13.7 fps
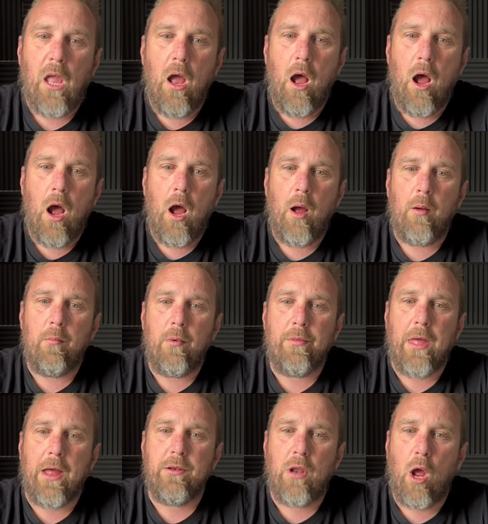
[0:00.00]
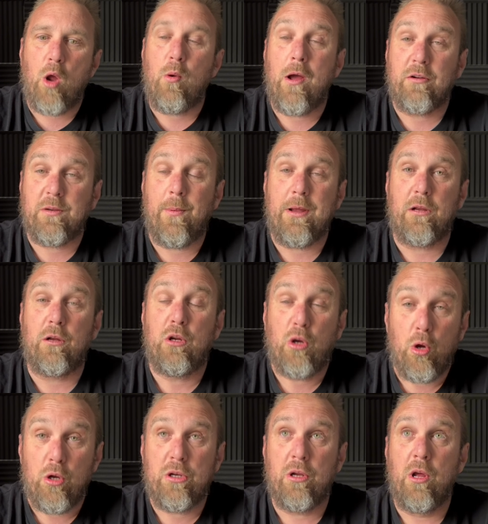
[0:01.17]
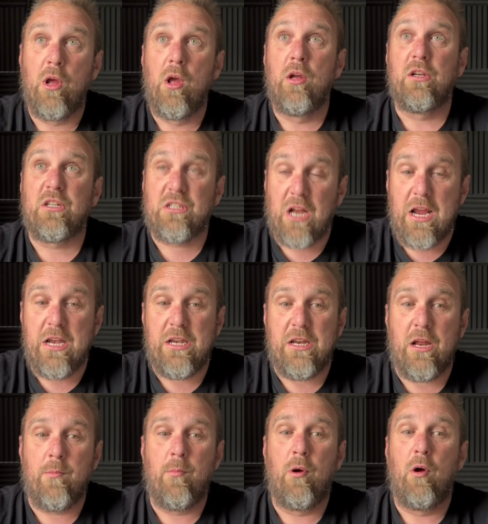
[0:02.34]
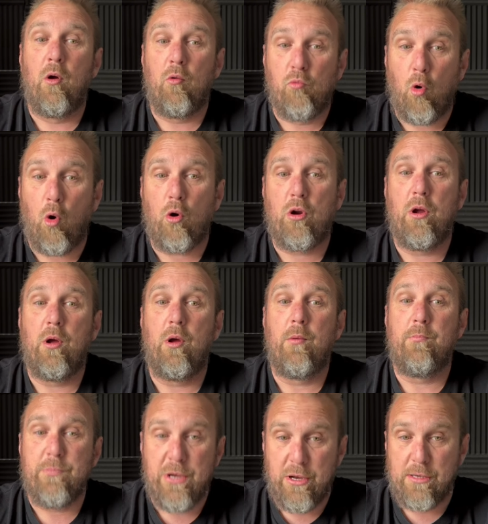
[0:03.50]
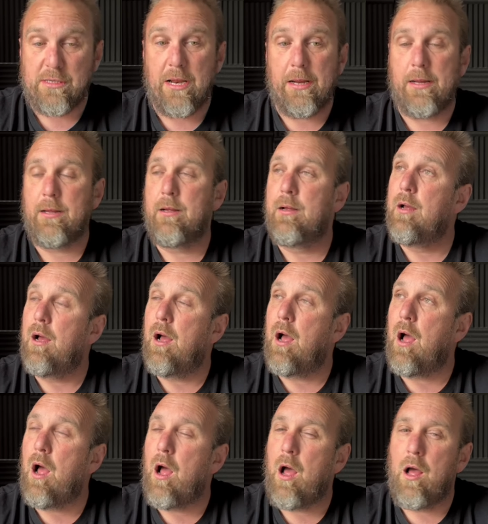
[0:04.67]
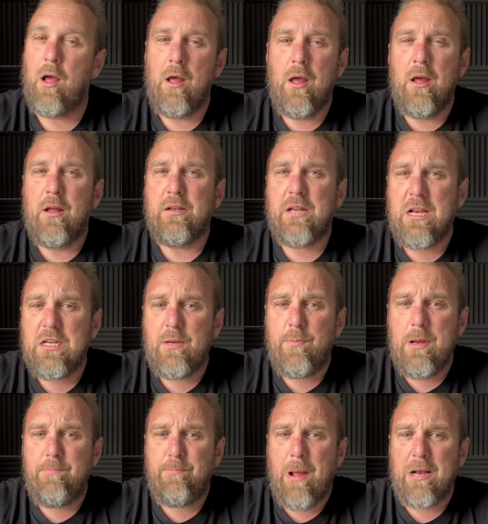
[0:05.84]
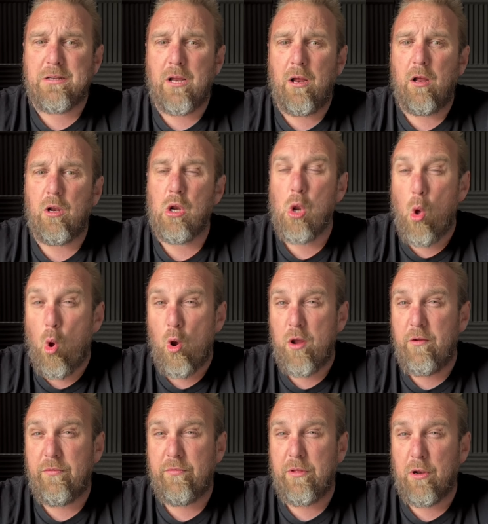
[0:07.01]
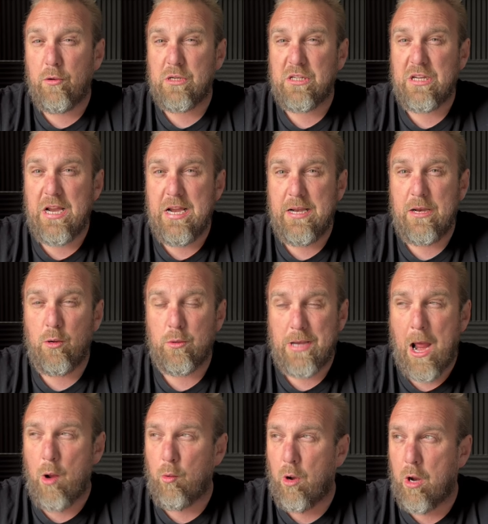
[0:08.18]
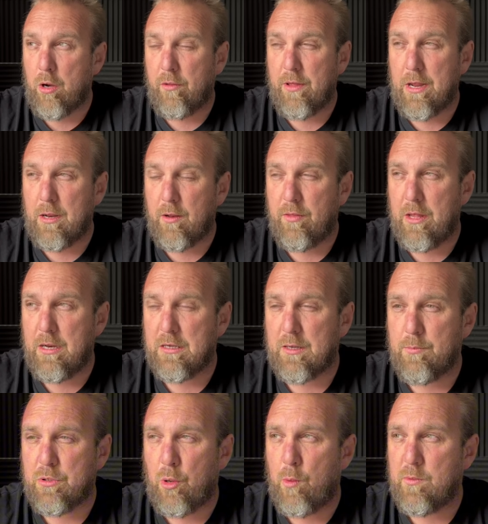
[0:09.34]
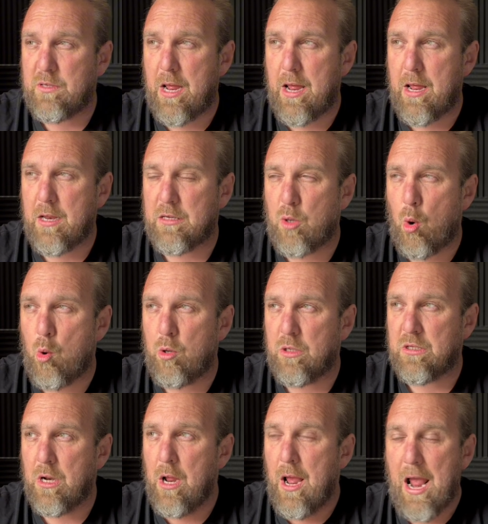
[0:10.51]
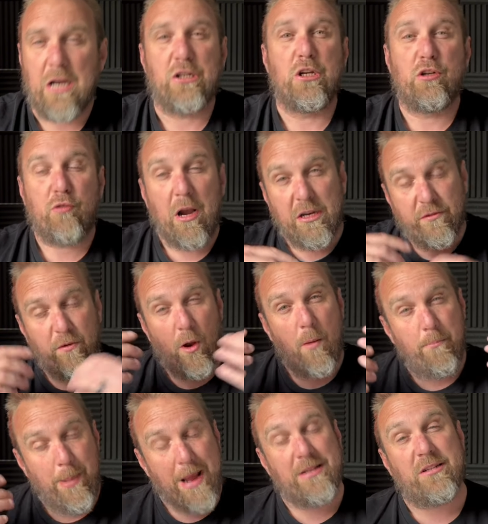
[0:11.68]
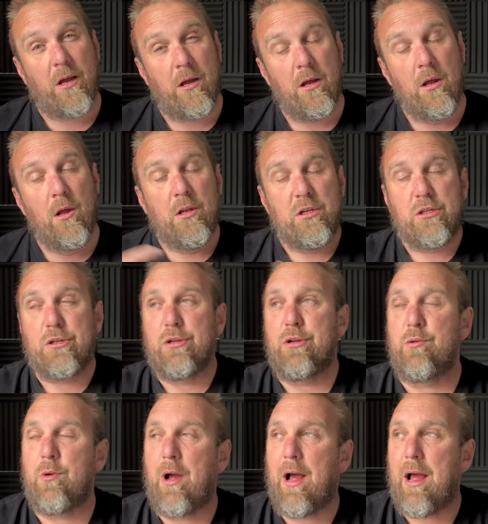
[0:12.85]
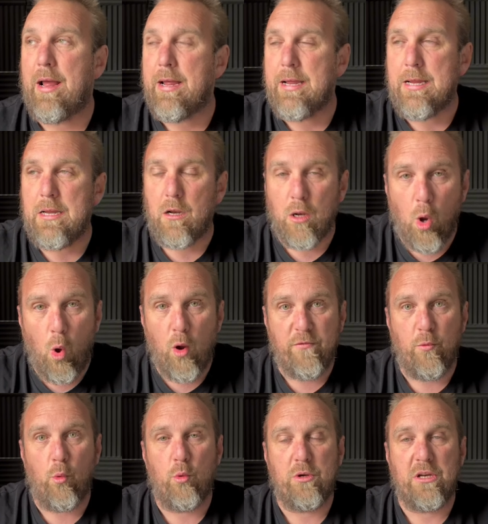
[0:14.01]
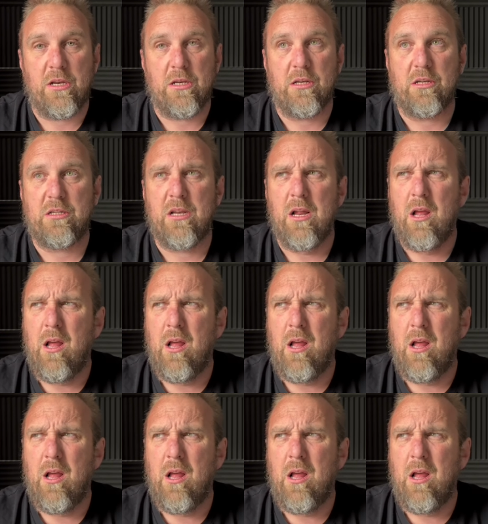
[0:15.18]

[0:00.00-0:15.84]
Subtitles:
that know how to make good stadium rock music. Tend to be better live than on CD or download, I think. I think sometimes their songs actually transfer better to a live audience.